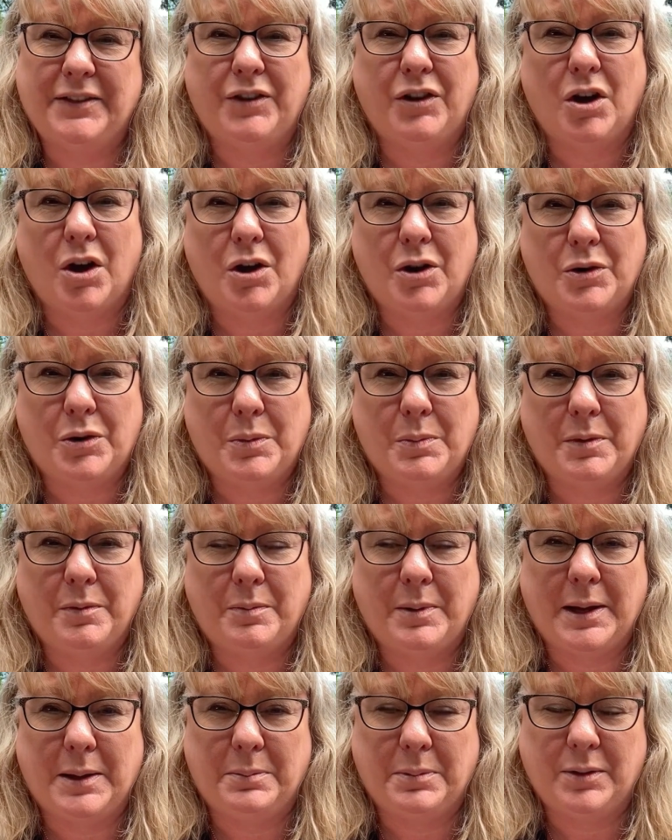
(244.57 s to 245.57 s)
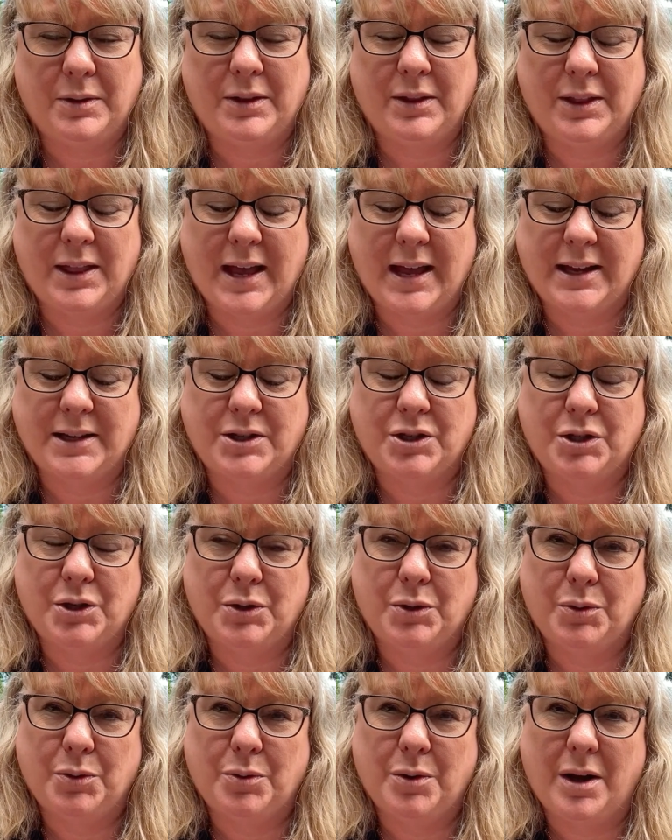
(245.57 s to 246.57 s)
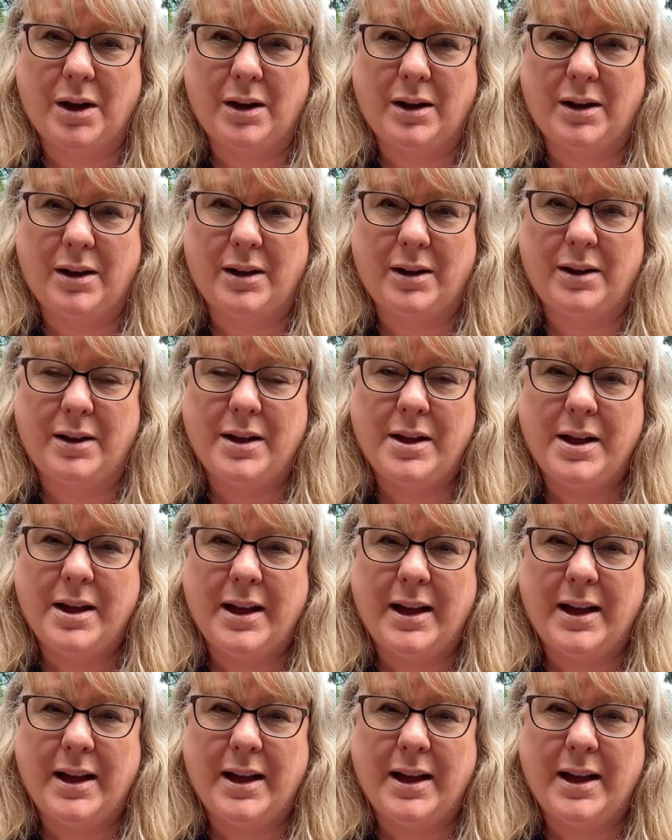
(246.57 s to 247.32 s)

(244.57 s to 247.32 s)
if you've got a group of people that you are